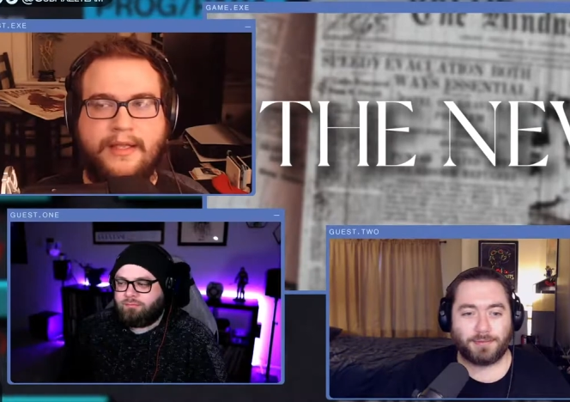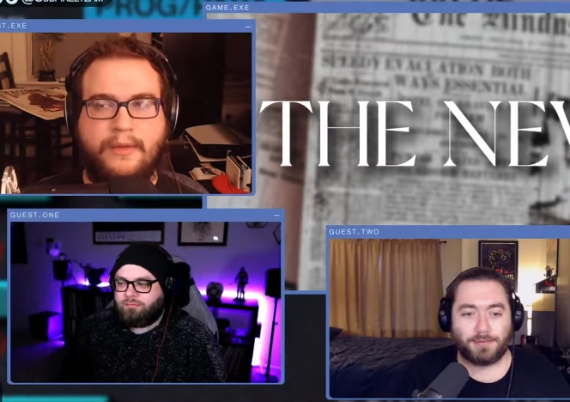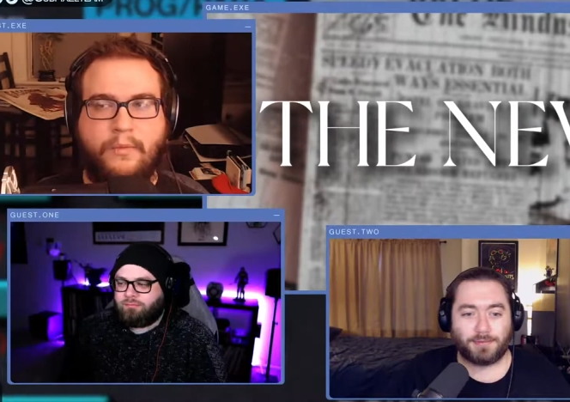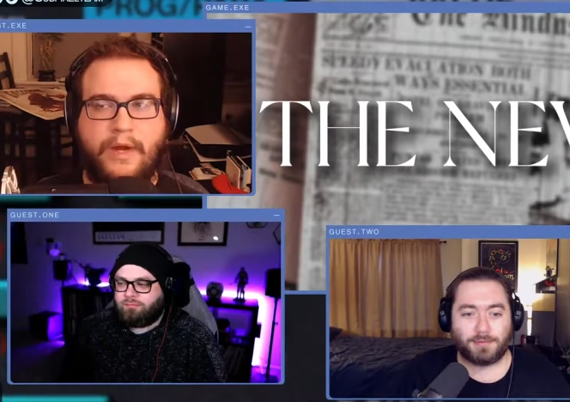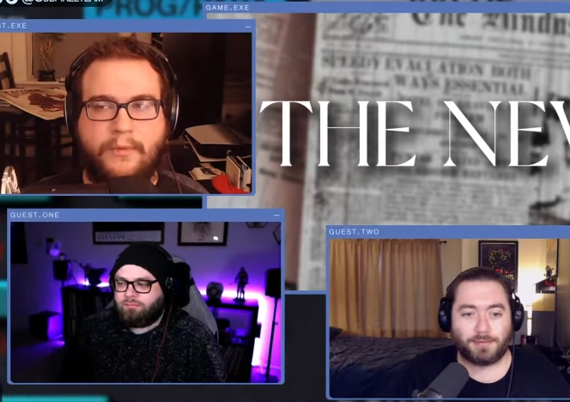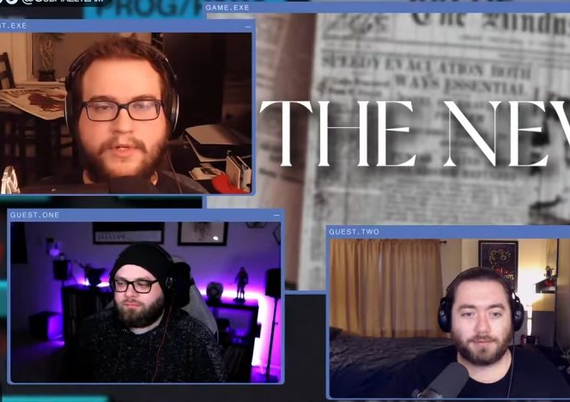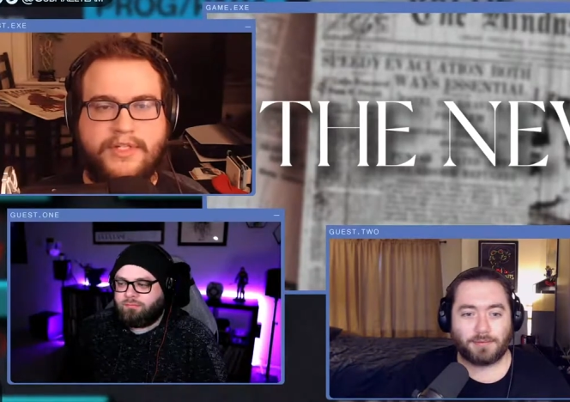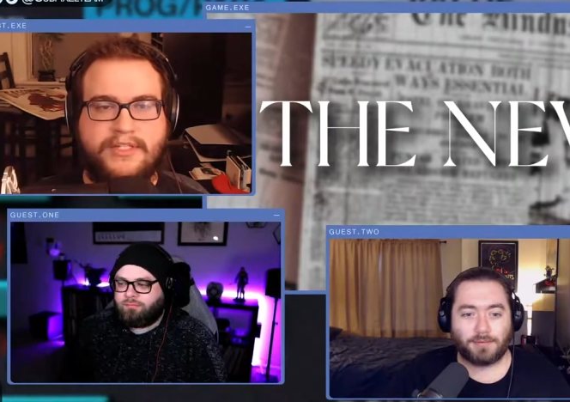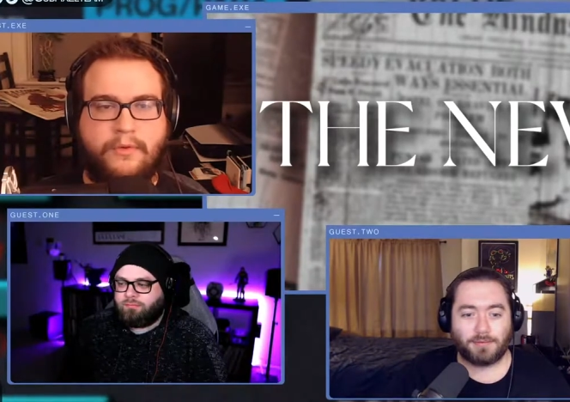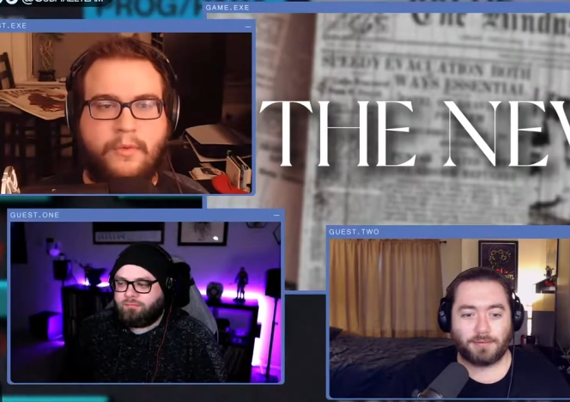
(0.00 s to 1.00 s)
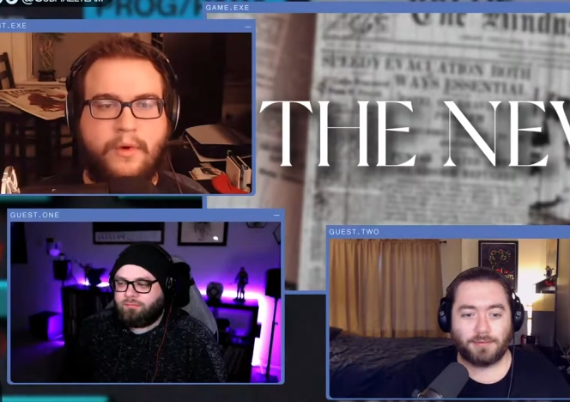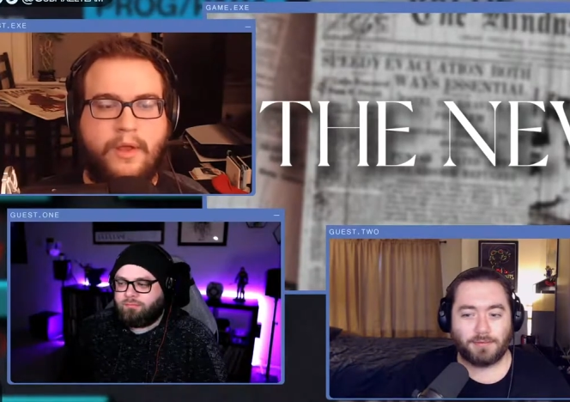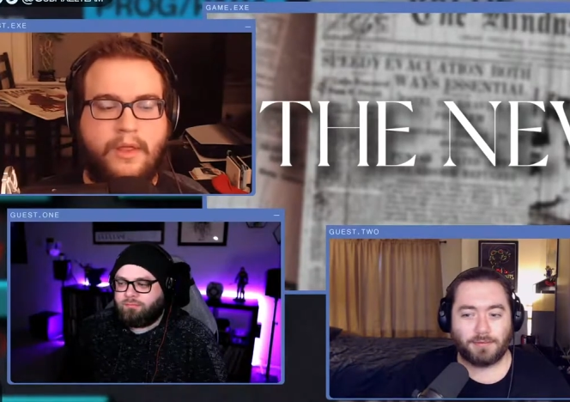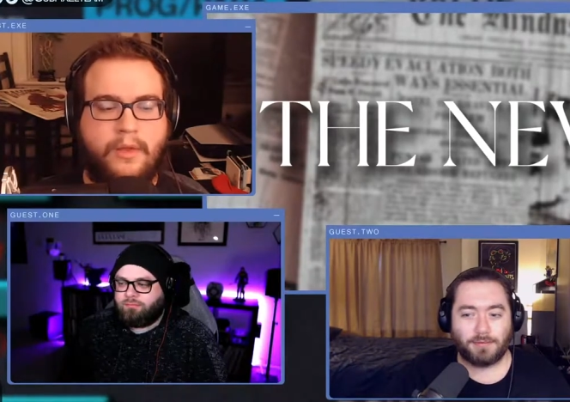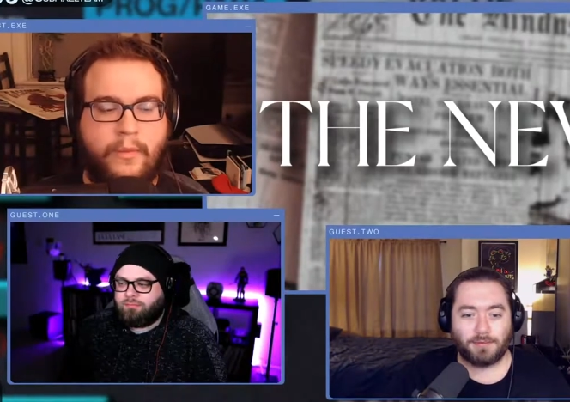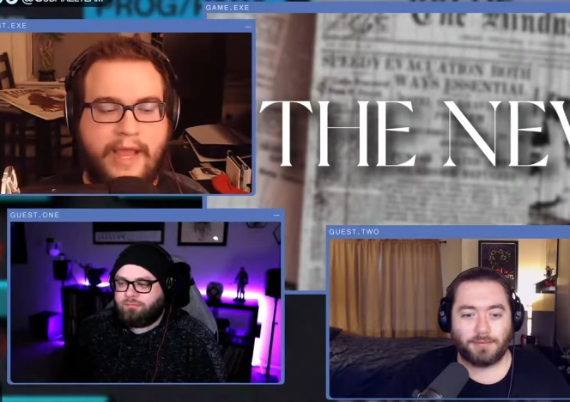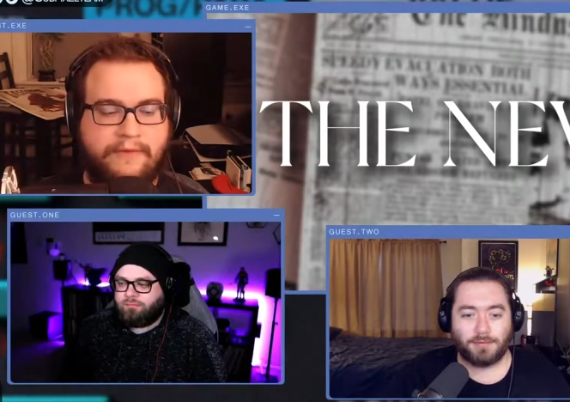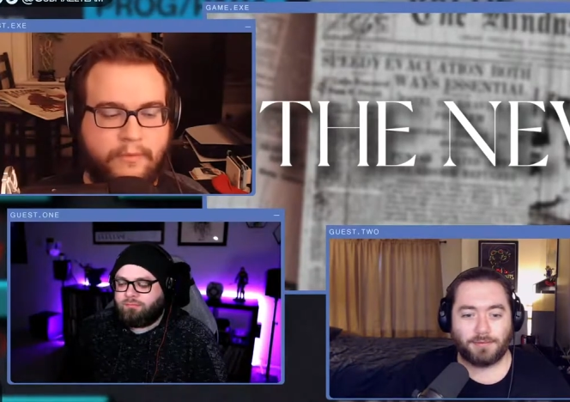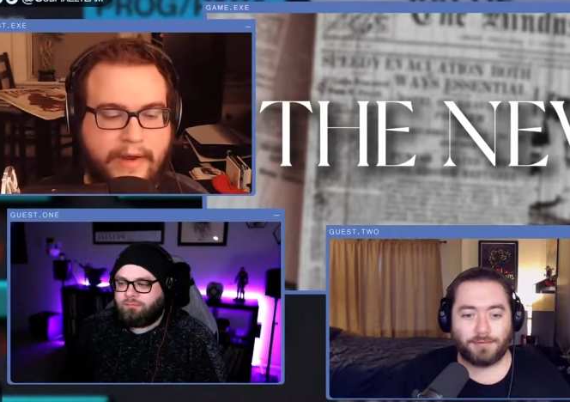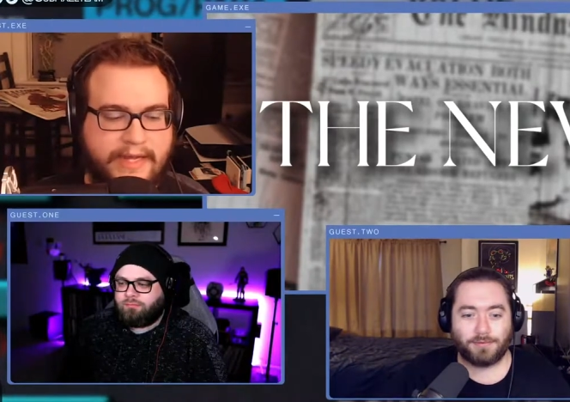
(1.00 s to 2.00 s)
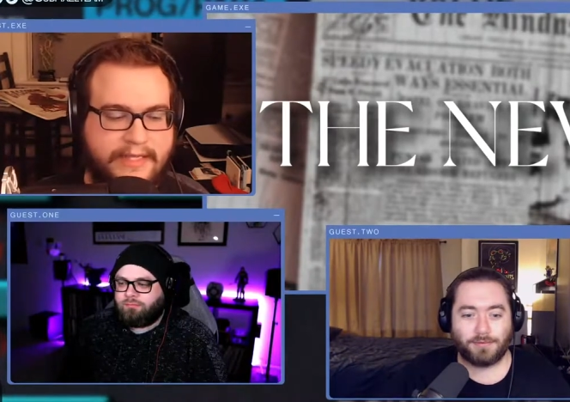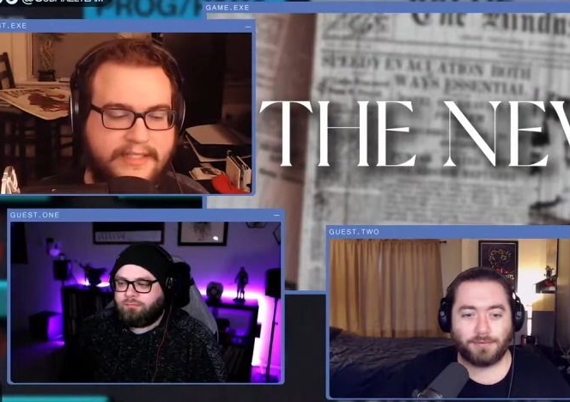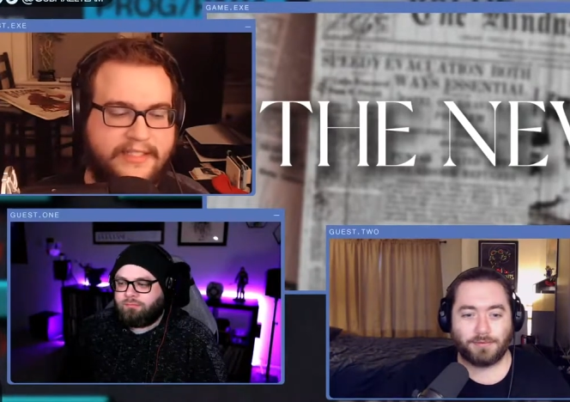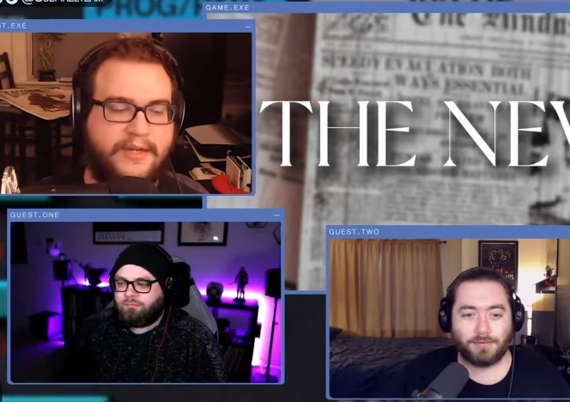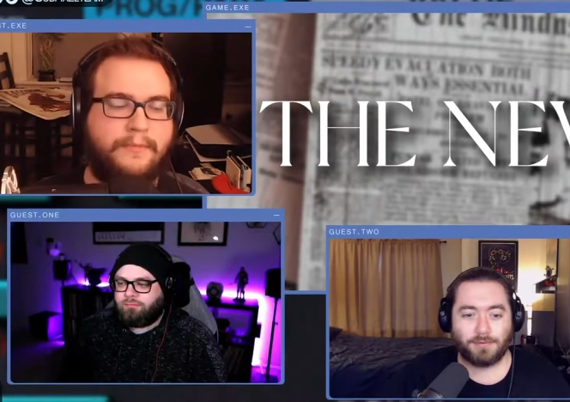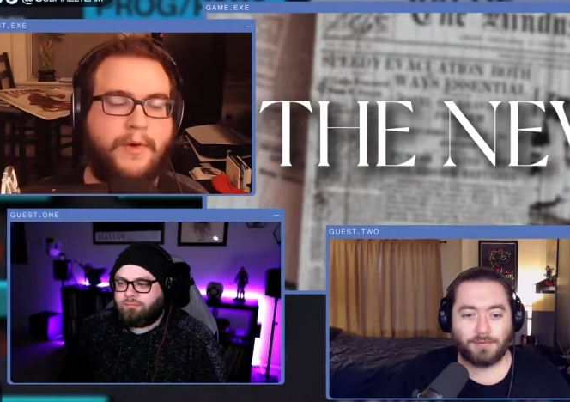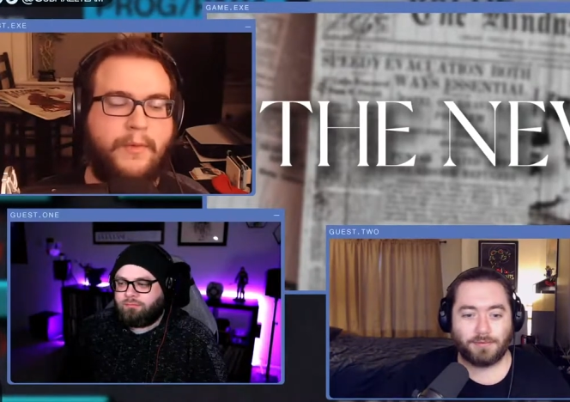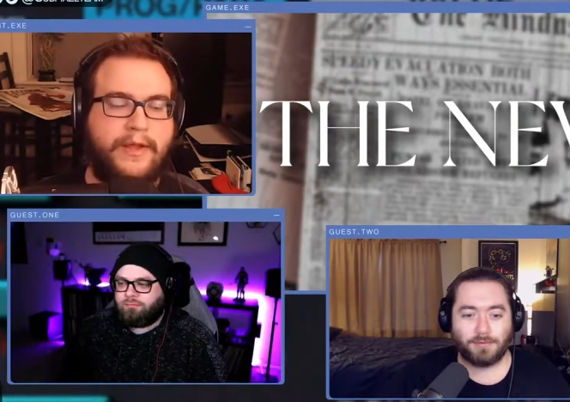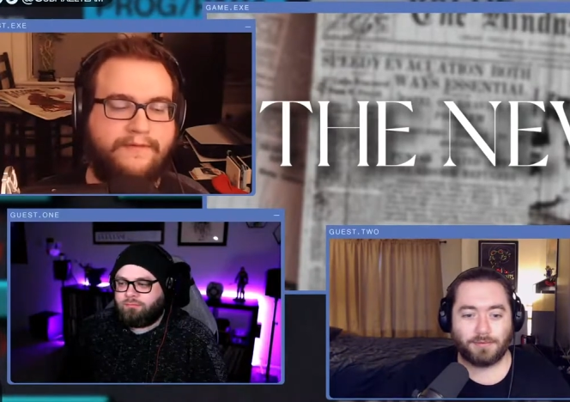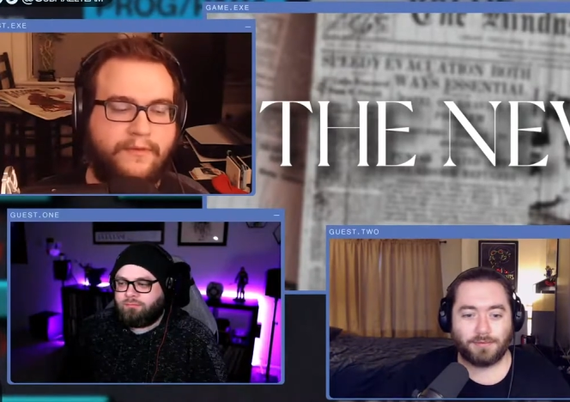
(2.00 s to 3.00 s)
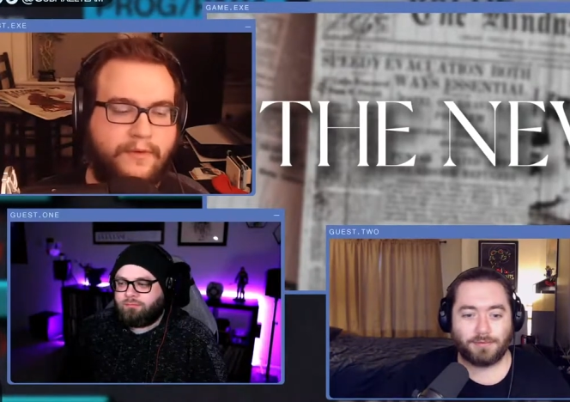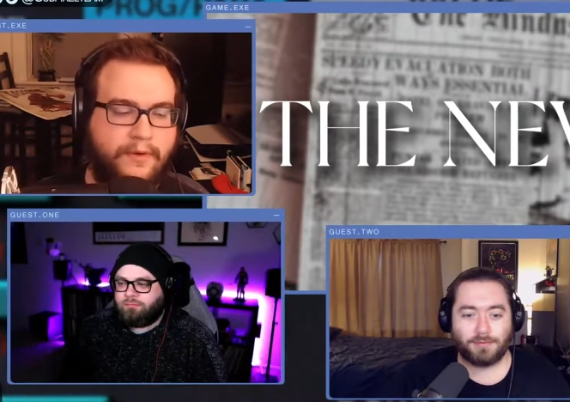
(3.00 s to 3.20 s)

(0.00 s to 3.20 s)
Speaker 1: where we're just, we have a rating system, but we've,